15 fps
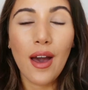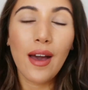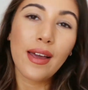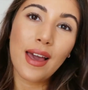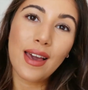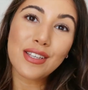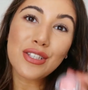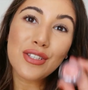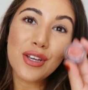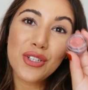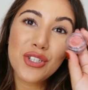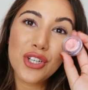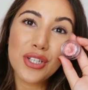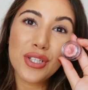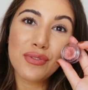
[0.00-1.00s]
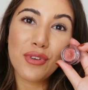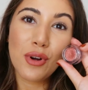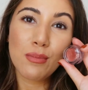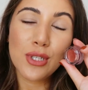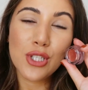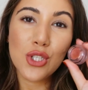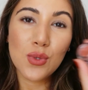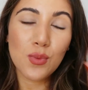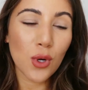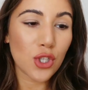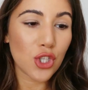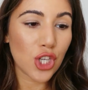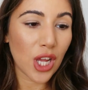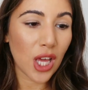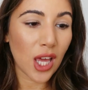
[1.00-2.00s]
Okay, so just from
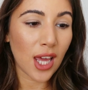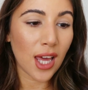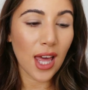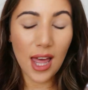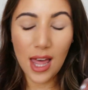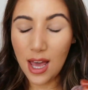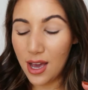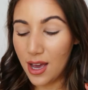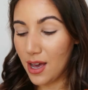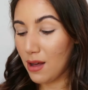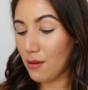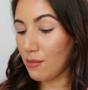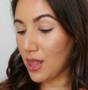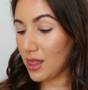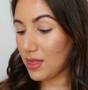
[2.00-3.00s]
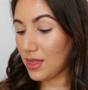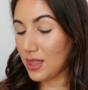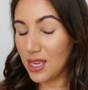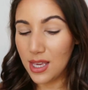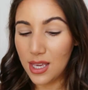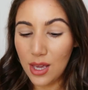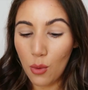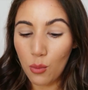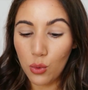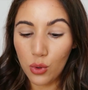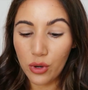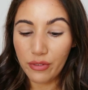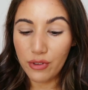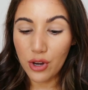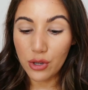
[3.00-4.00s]
swatching the
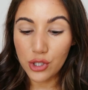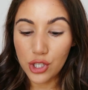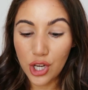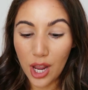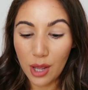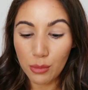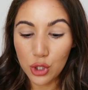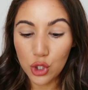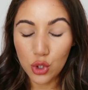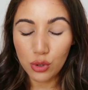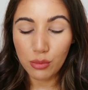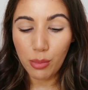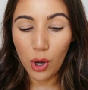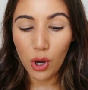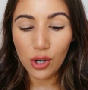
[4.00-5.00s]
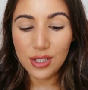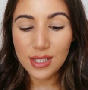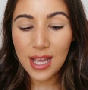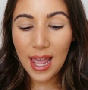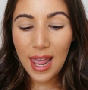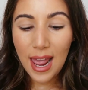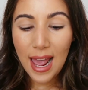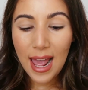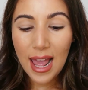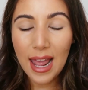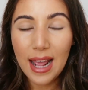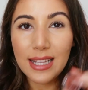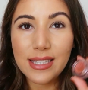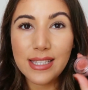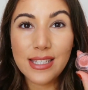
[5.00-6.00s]
Walk of No Shame jewel pot,
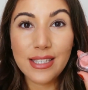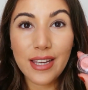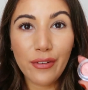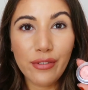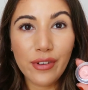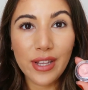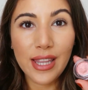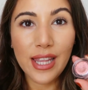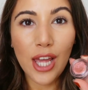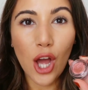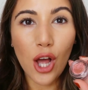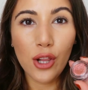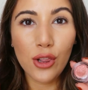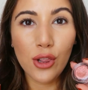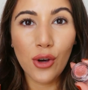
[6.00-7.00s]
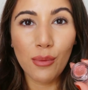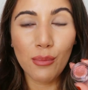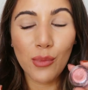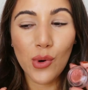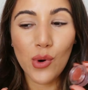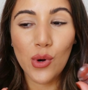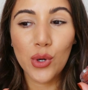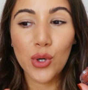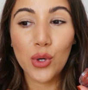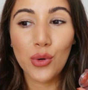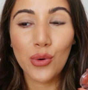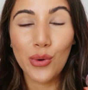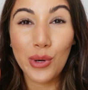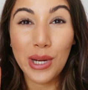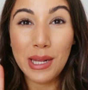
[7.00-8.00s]
it's definitely a lot more
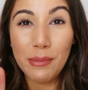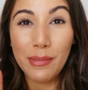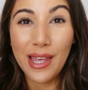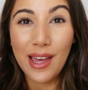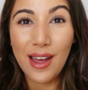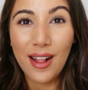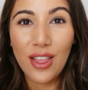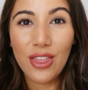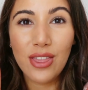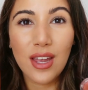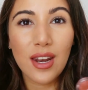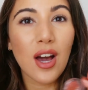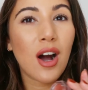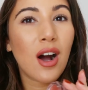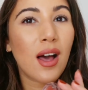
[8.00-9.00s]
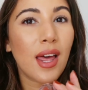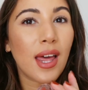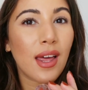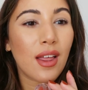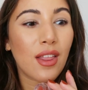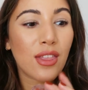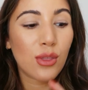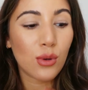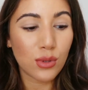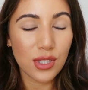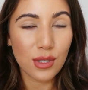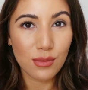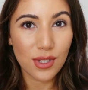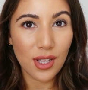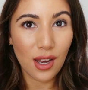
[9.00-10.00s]
creamier than I
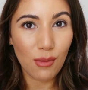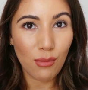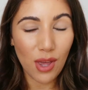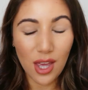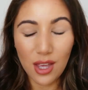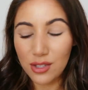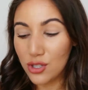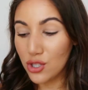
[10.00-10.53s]
thought it was gonna be.